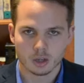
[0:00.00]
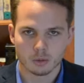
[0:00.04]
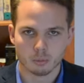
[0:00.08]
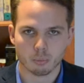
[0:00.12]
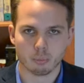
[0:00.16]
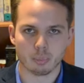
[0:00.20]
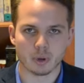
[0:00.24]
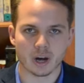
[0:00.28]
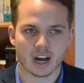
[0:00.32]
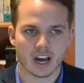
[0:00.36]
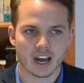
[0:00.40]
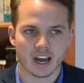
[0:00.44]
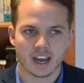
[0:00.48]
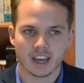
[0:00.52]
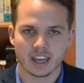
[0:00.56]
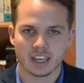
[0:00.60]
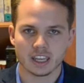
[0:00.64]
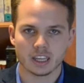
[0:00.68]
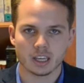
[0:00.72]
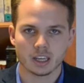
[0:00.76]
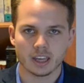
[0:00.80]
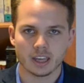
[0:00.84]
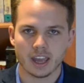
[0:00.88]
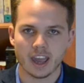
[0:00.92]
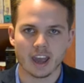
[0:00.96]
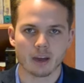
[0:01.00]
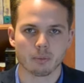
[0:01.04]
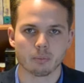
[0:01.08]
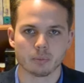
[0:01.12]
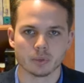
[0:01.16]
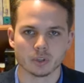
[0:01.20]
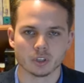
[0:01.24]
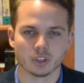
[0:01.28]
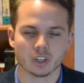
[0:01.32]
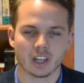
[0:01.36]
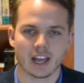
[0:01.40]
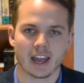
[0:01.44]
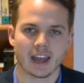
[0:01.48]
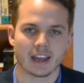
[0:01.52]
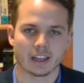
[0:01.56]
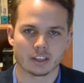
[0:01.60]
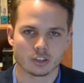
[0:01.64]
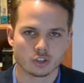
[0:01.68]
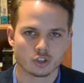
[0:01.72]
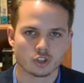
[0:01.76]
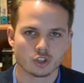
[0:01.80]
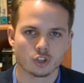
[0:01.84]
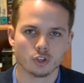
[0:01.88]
buy Apple at